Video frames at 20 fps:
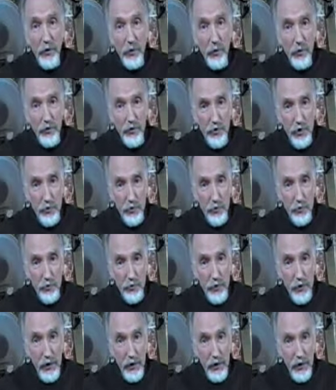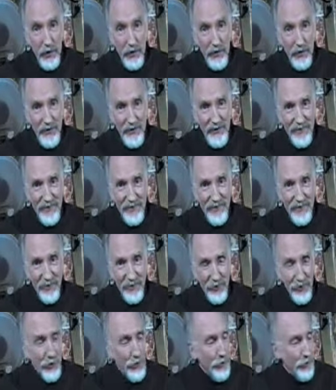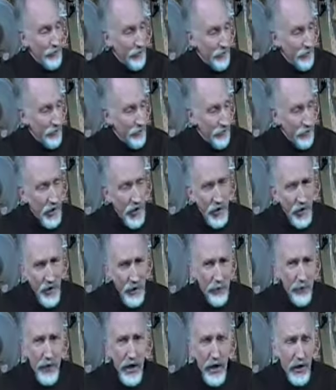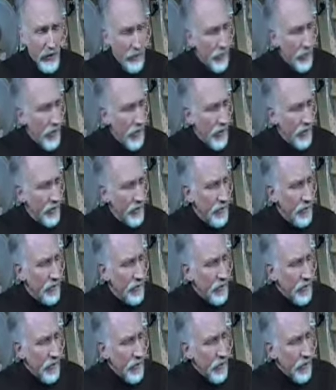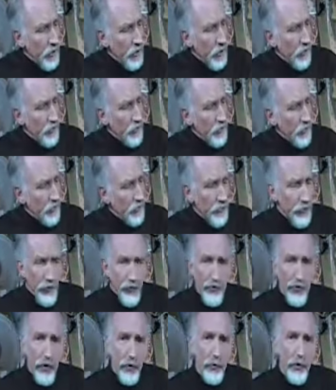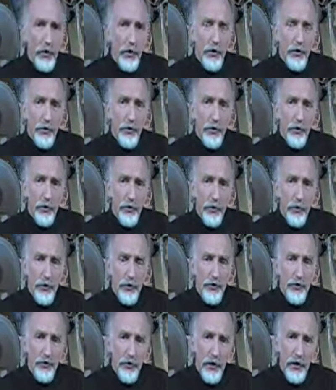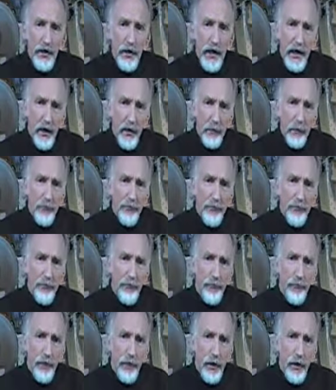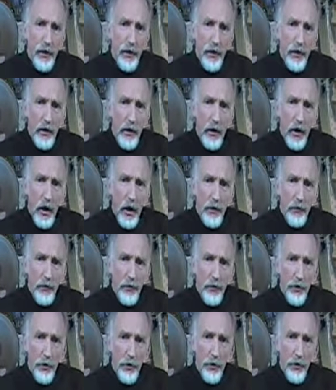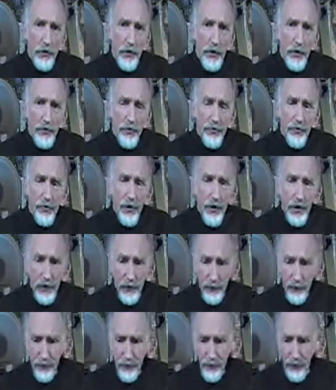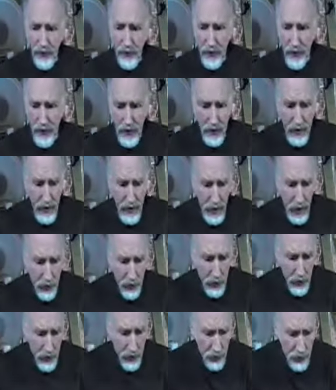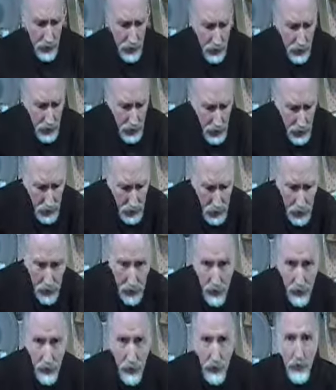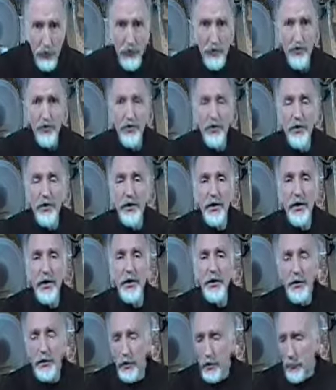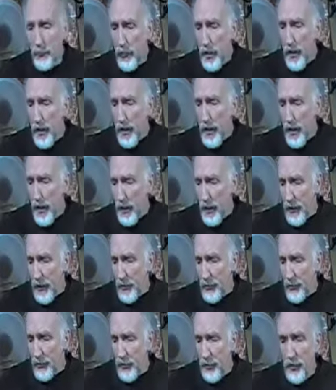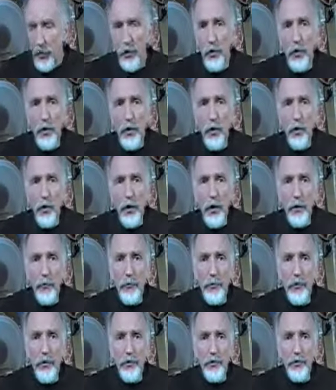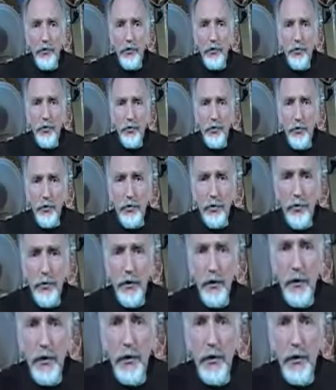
which equals pain. So try to keep that in mind. So the first thing we're going to do is start out on the low E string, and I'm going to zoom in here so you can see my hands. What I'm going to do